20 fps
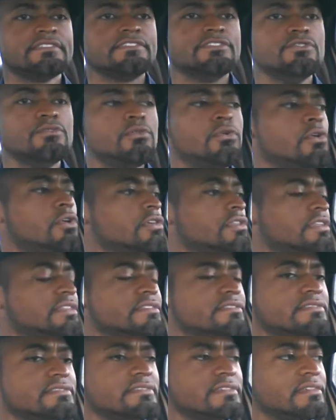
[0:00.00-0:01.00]
New
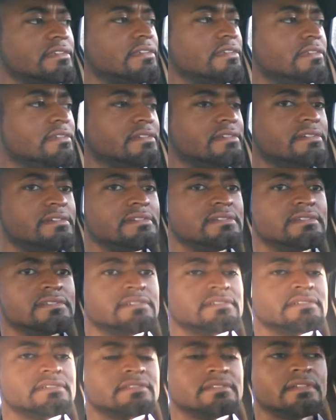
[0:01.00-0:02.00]
Orleans.
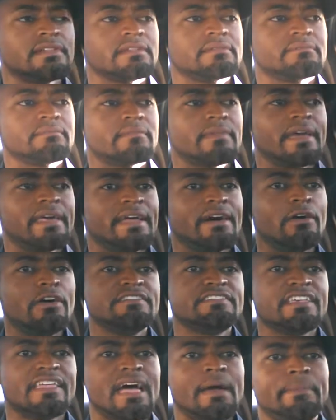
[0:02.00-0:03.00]
And I
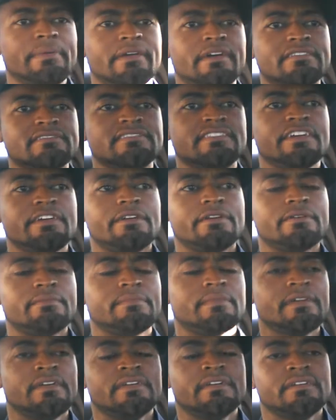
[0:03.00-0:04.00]
want to say that because they're
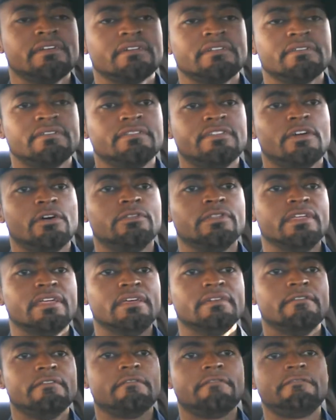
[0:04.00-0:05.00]
the
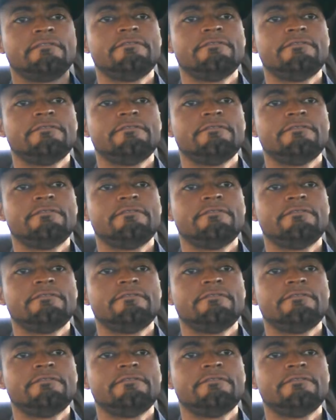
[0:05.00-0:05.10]
only